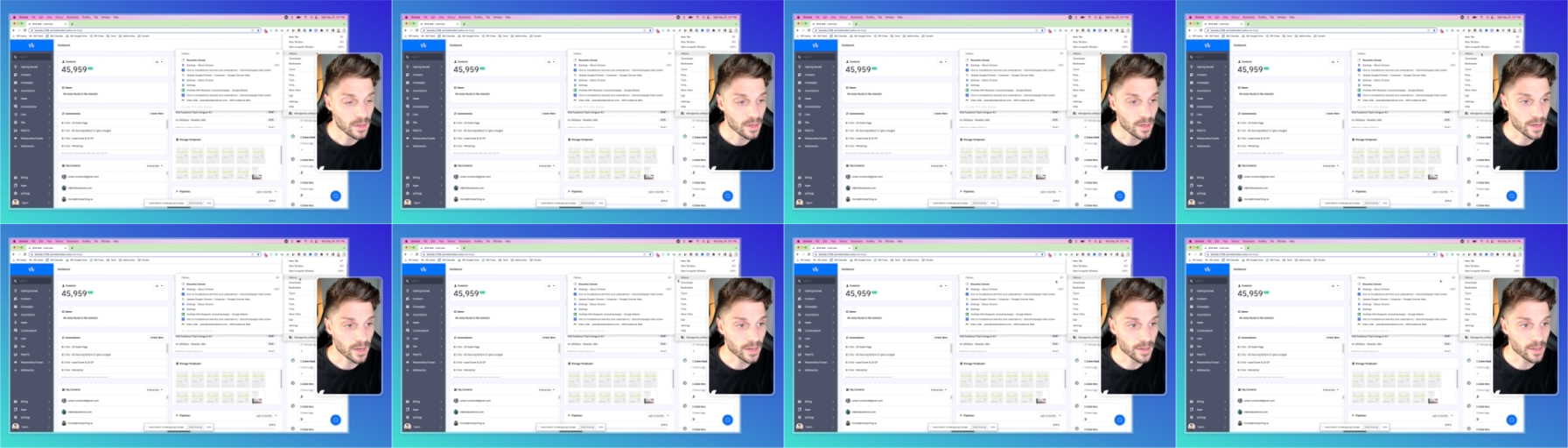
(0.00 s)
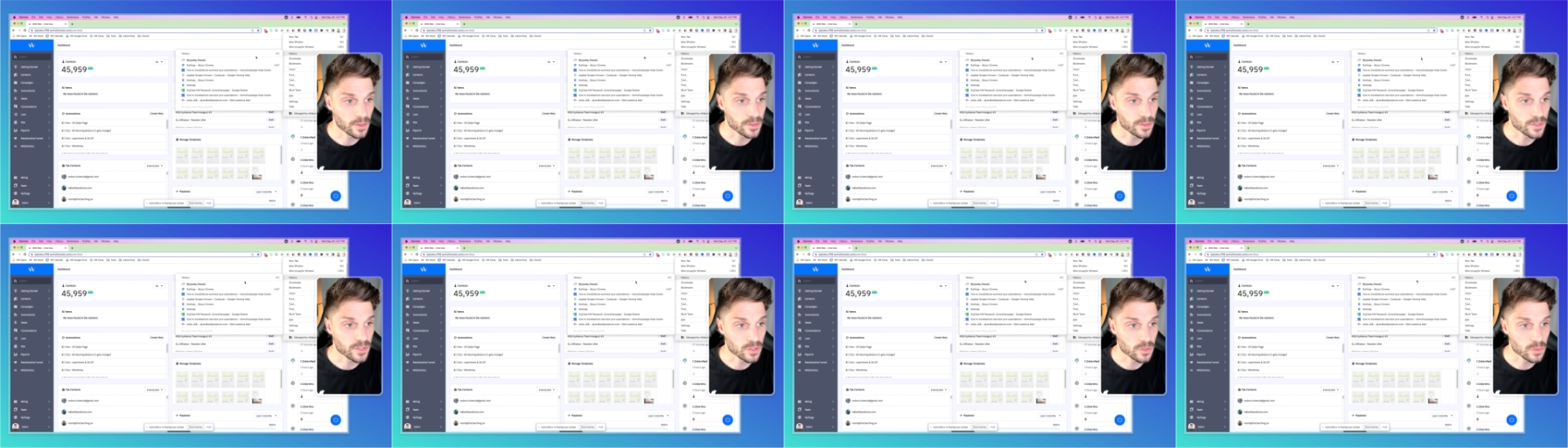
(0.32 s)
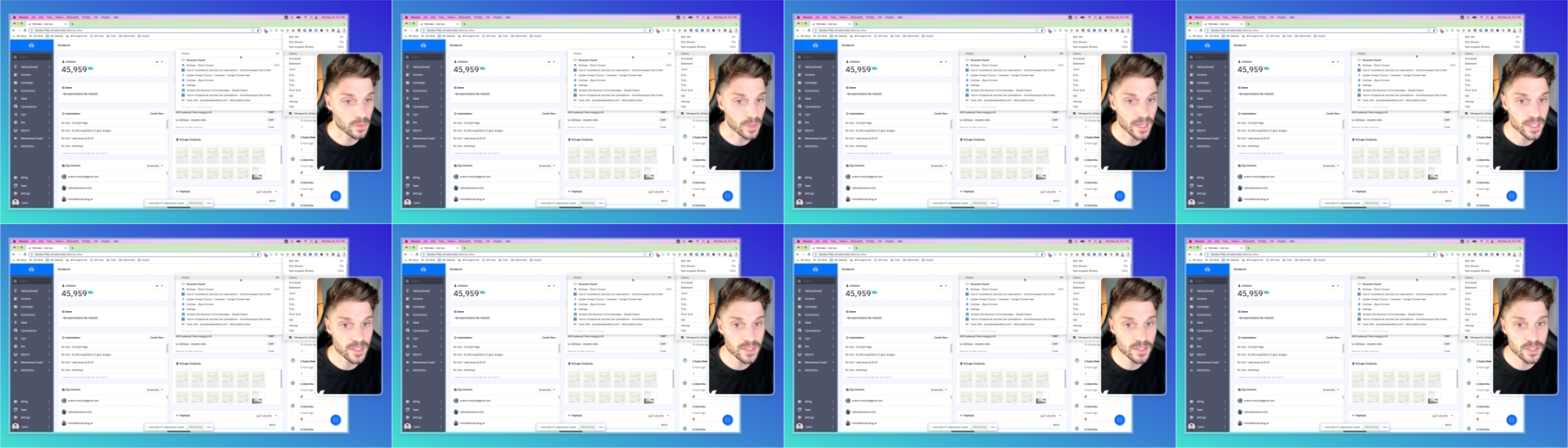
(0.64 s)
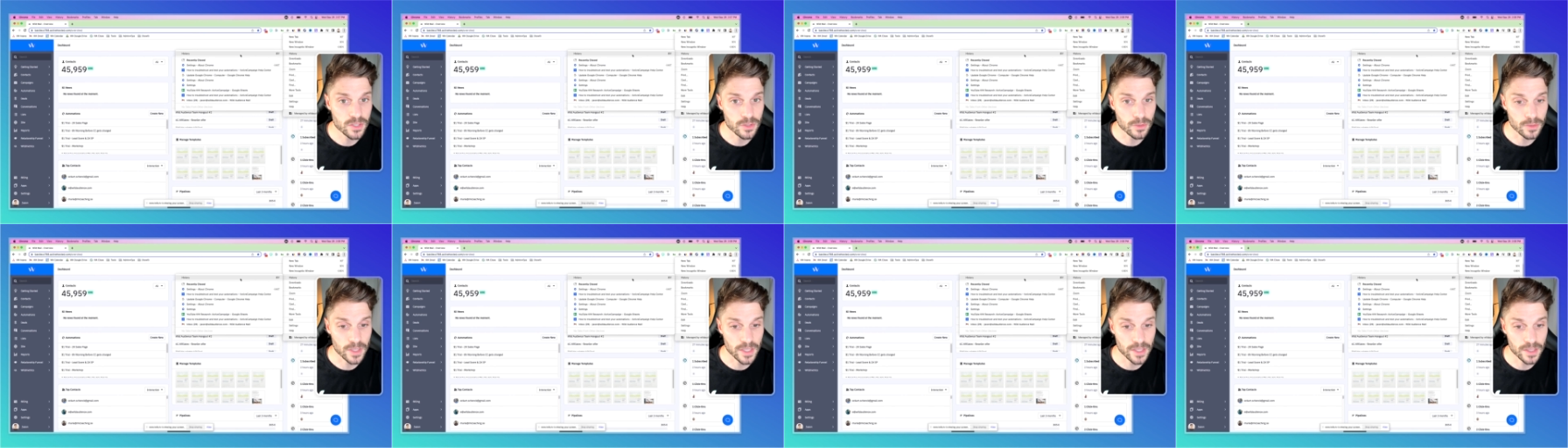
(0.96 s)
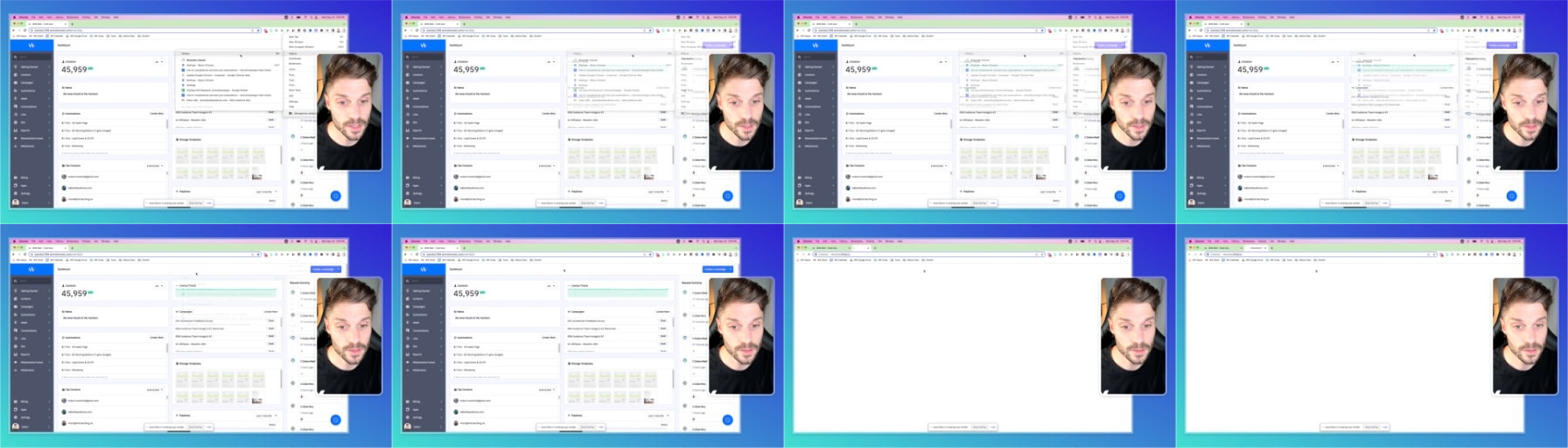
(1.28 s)
I go to
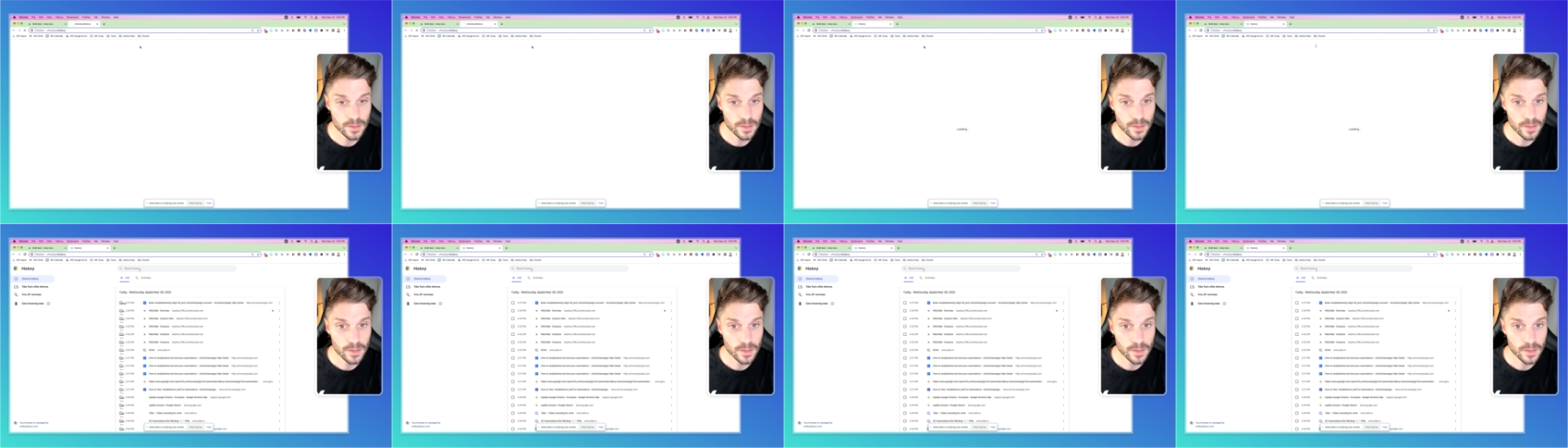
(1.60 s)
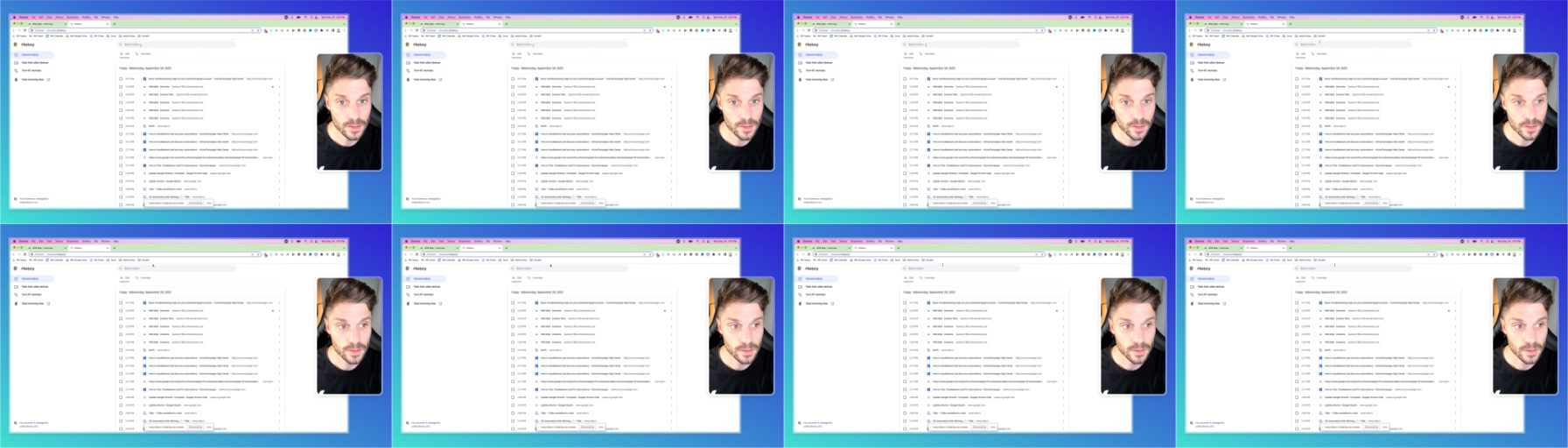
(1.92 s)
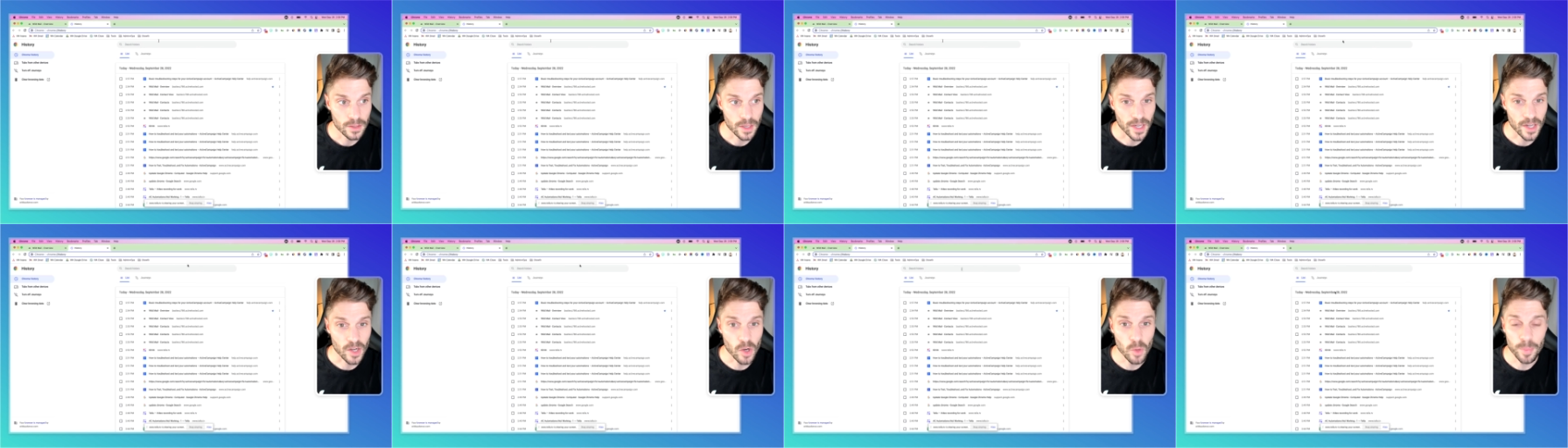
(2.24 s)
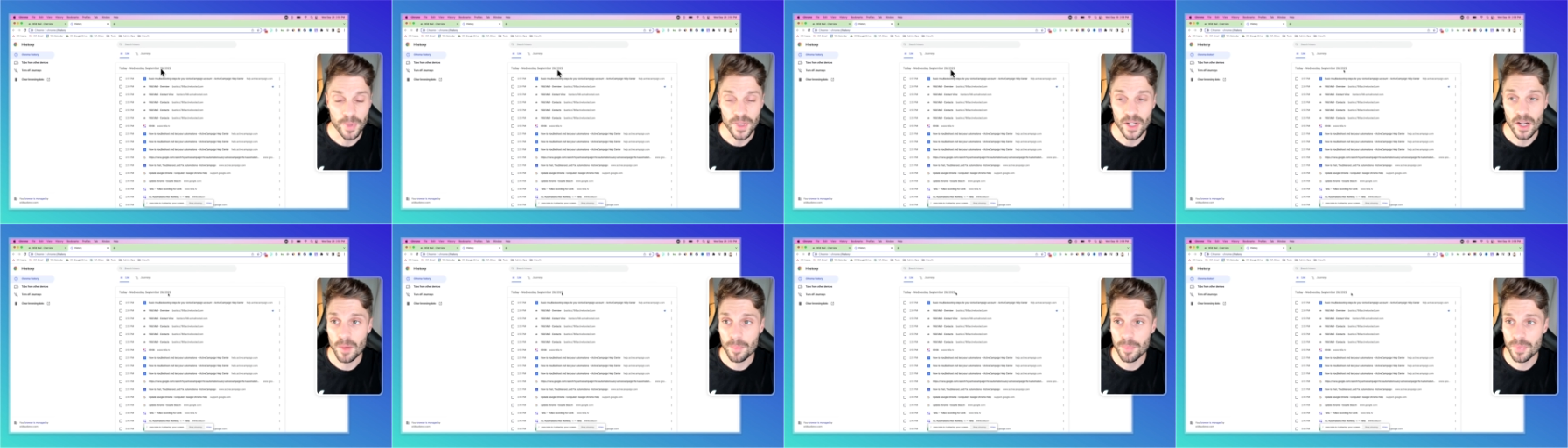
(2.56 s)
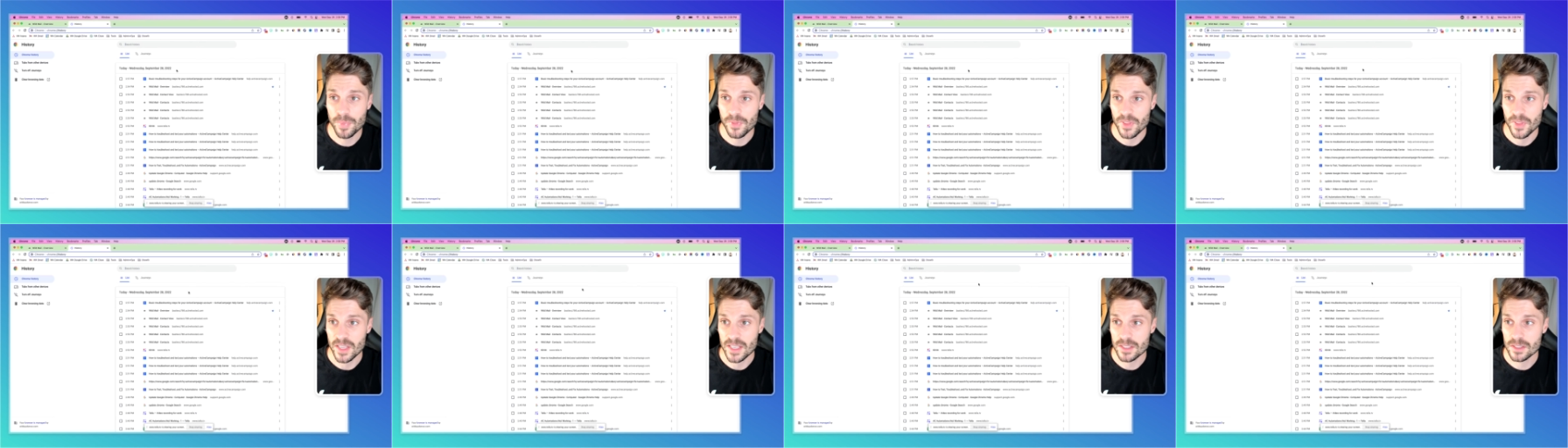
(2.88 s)
History, I open up
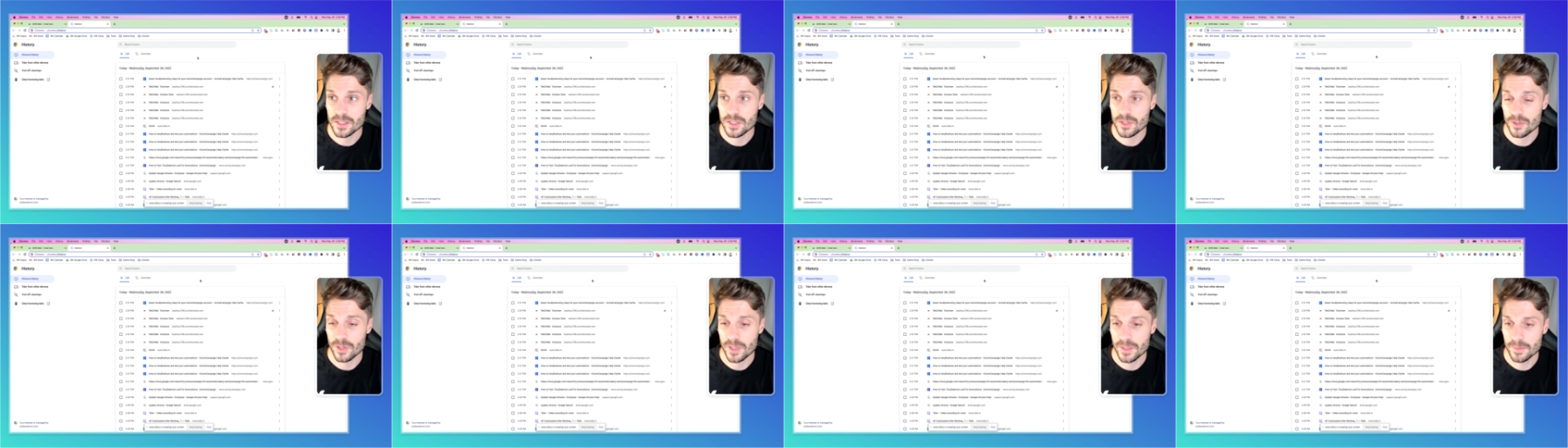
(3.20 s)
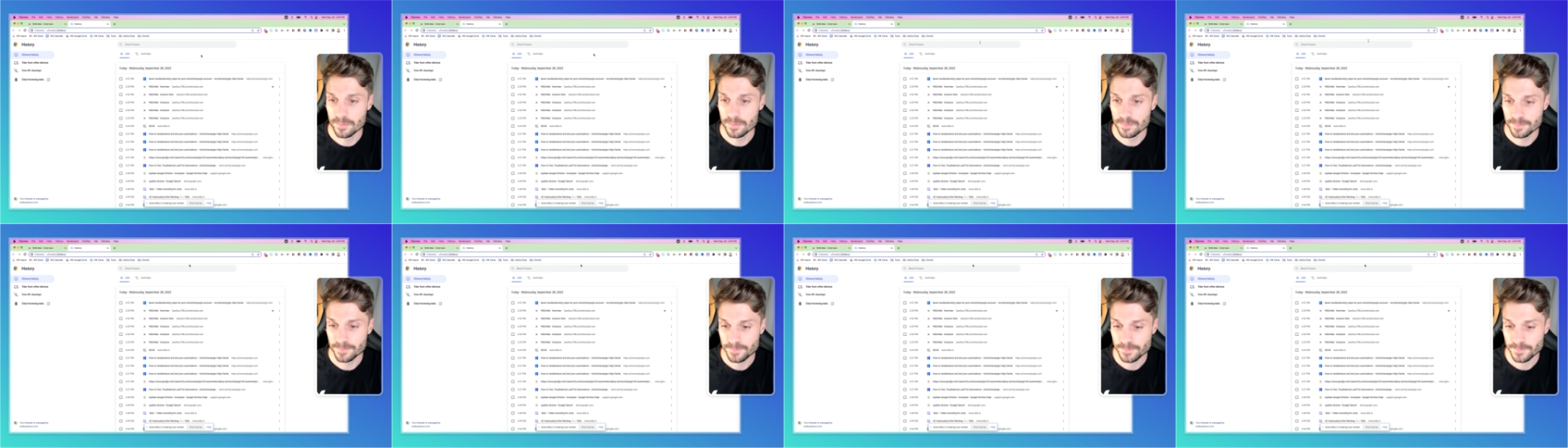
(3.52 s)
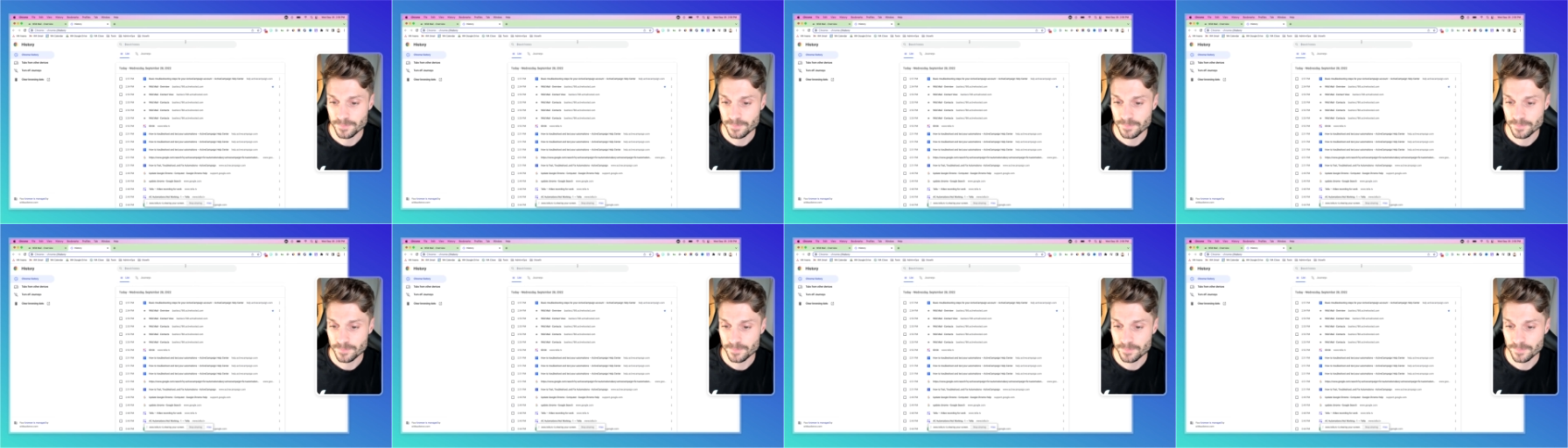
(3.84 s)
the history,